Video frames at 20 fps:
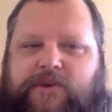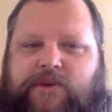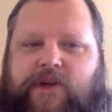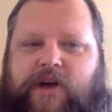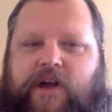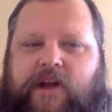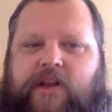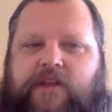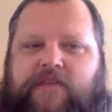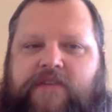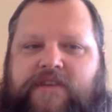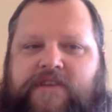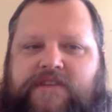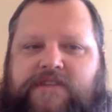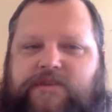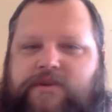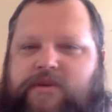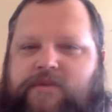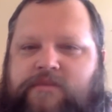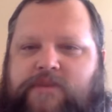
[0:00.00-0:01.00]
All of us
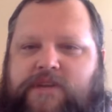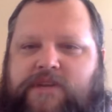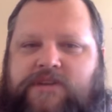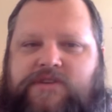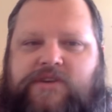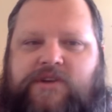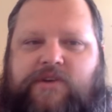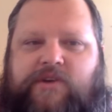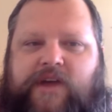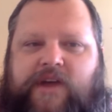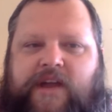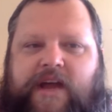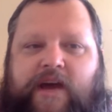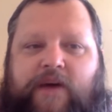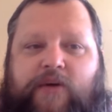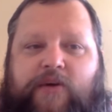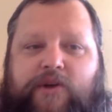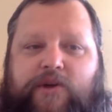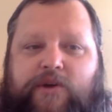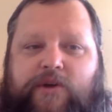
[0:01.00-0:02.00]
doing ministry right now
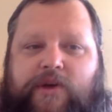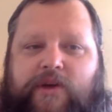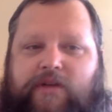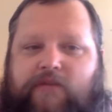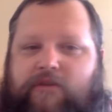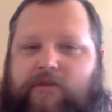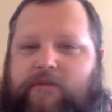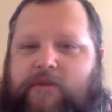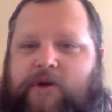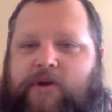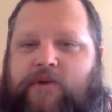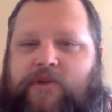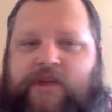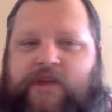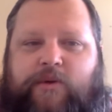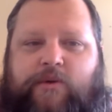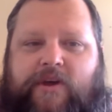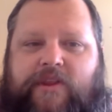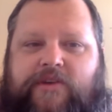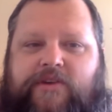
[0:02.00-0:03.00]
are doing it
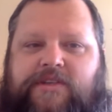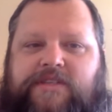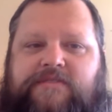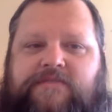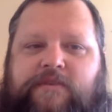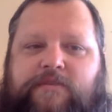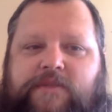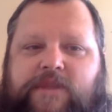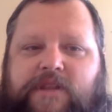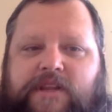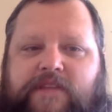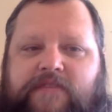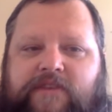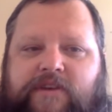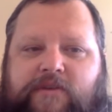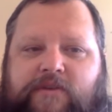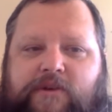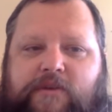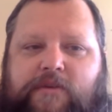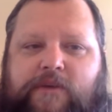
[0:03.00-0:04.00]
remotely, whether it's from the
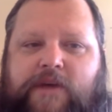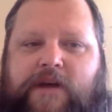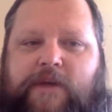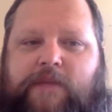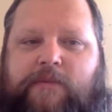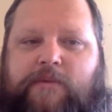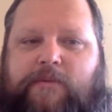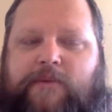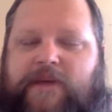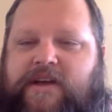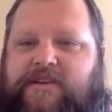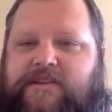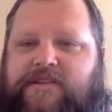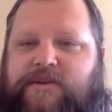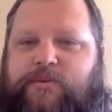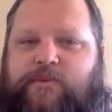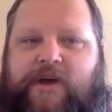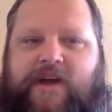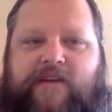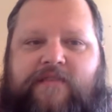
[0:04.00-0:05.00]
living room a couple miles
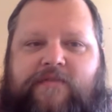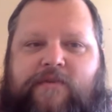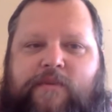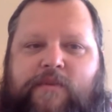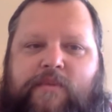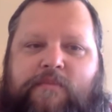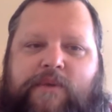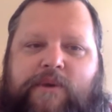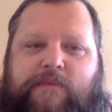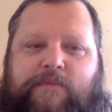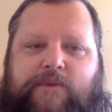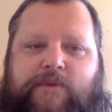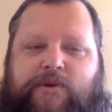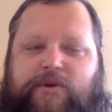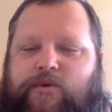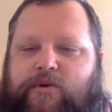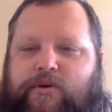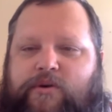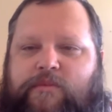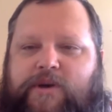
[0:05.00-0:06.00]
away from a member
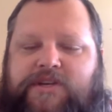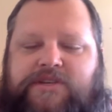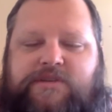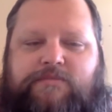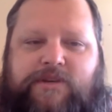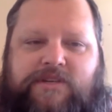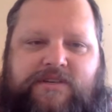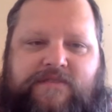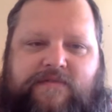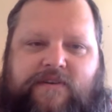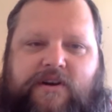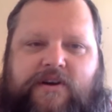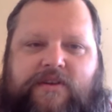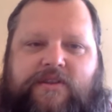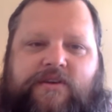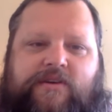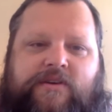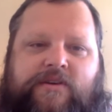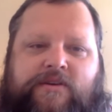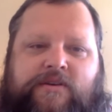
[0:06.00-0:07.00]
or much, much
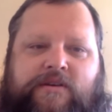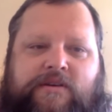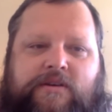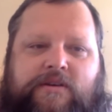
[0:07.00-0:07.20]
farther.